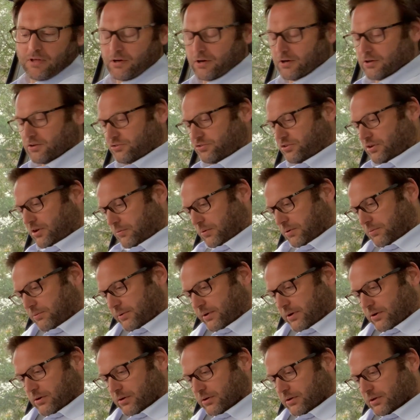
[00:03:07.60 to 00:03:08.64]
So what have we
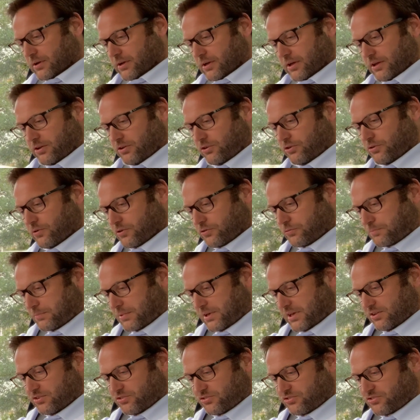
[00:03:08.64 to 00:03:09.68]
got?
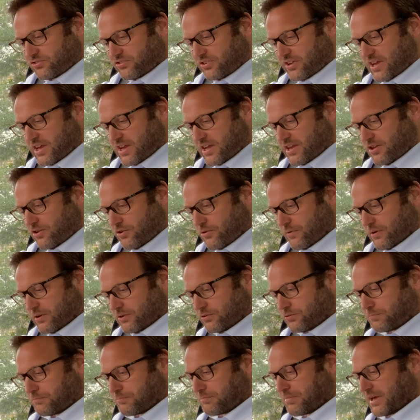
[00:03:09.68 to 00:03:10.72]
USB-C,
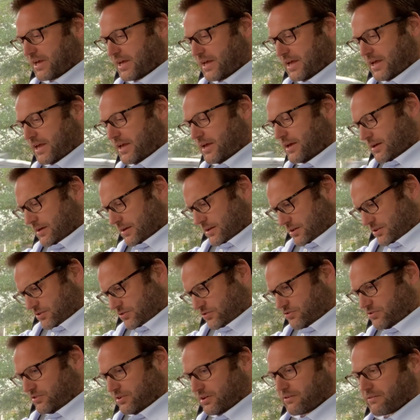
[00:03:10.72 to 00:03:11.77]
USB,
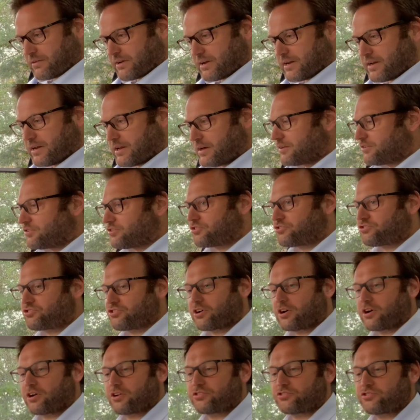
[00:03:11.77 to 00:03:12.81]
cigarette lighter
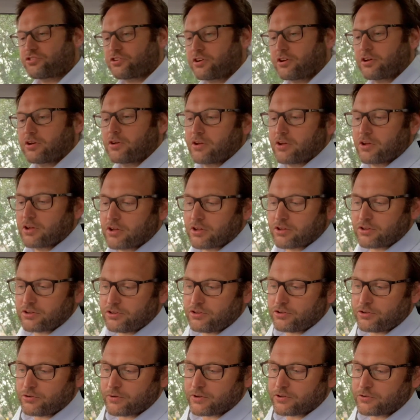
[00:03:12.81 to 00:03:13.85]
charger,
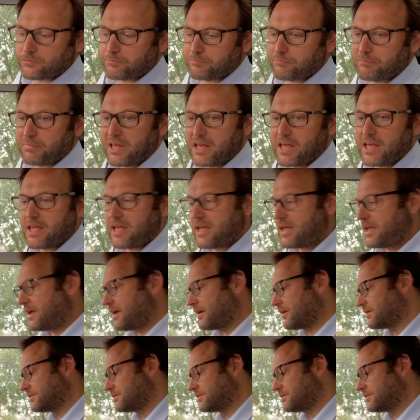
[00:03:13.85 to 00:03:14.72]
USB.